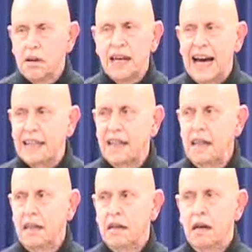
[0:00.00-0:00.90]

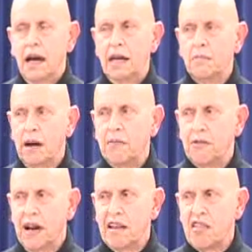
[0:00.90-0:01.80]
Kathy and my
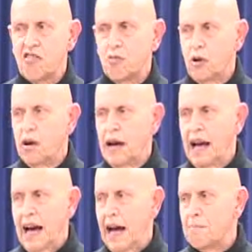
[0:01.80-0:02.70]
friends were
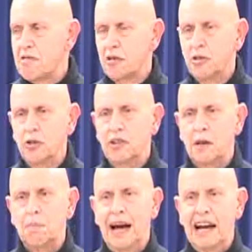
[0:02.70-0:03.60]

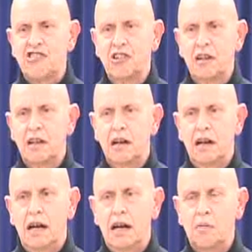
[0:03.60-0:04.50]
absolutely passionate
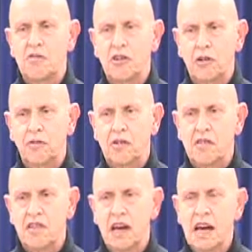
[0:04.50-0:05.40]

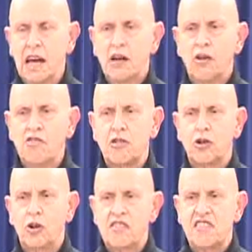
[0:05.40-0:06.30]
observers. It also
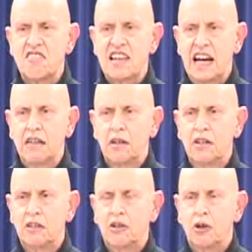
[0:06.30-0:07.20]
caused a
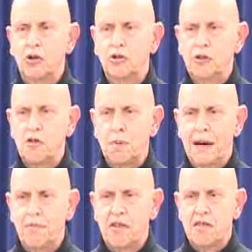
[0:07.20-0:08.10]
scandal in the local
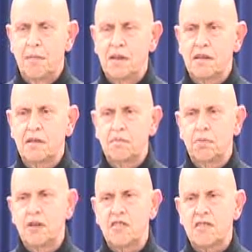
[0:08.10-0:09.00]
newspapers, I mean,
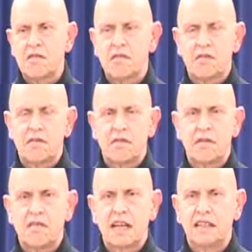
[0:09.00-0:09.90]

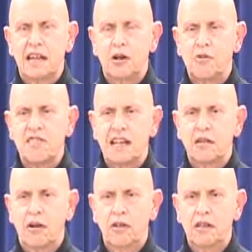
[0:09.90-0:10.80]
because San Diego was
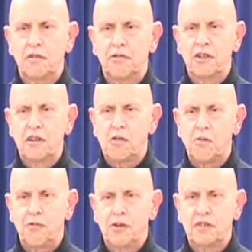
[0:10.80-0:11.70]
not only the
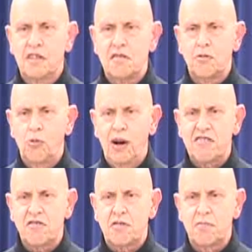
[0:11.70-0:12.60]
furthest
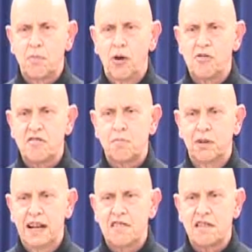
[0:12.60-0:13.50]
westmost
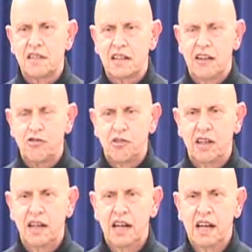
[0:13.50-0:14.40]
place in the
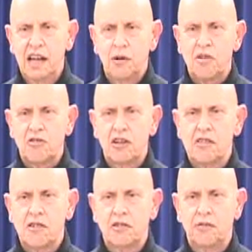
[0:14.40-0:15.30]
country, it was
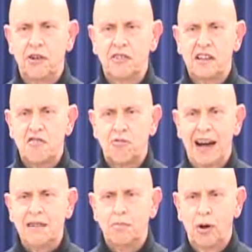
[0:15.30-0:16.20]
also the furthest
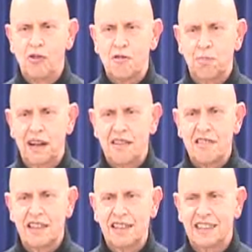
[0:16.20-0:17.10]
rightmost
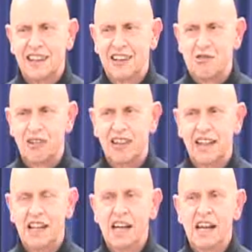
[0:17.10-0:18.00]
place in the
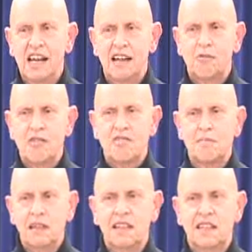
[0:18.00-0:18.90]
country. It was
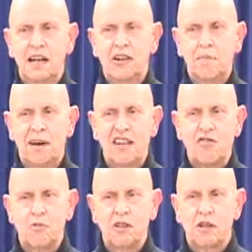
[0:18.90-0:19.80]
a military
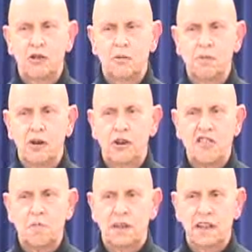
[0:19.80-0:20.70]
base with
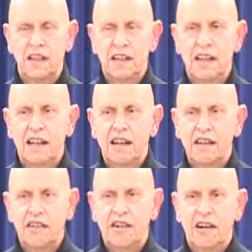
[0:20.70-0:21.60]
chutzpah,
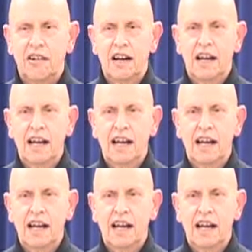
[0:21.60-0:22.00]
you know.